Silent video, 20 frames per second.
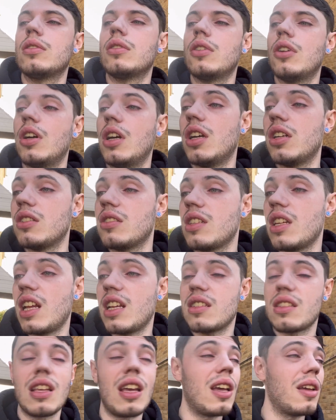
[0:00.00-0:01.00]
All right, so
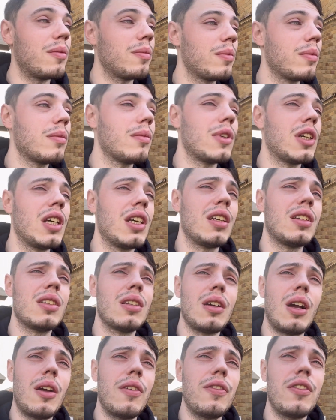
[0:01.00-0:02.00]
that's that.
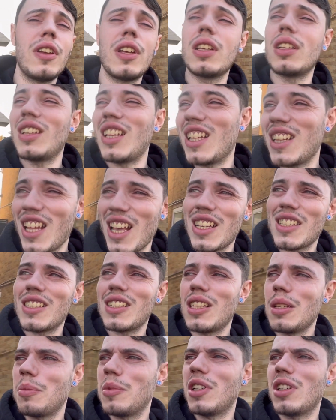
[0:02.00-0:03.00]
I think the next
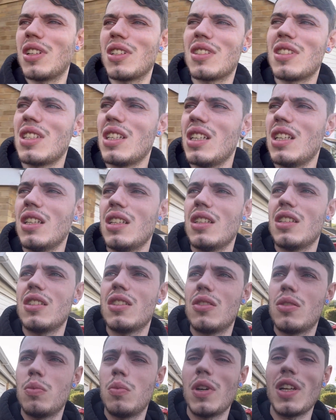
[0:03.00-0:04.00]
clip you're gonna see
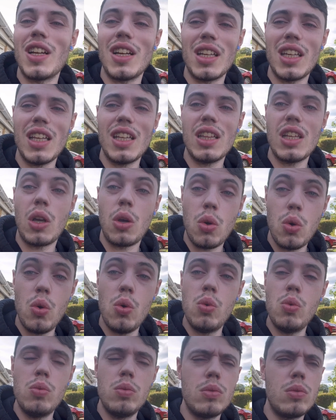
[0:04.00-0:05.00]
is when I get the
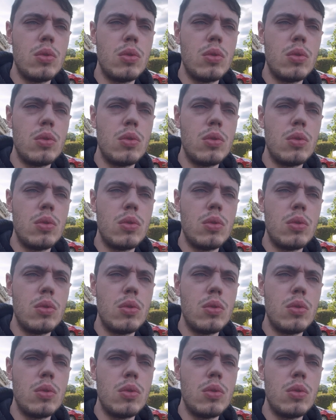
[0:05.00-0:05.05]
call,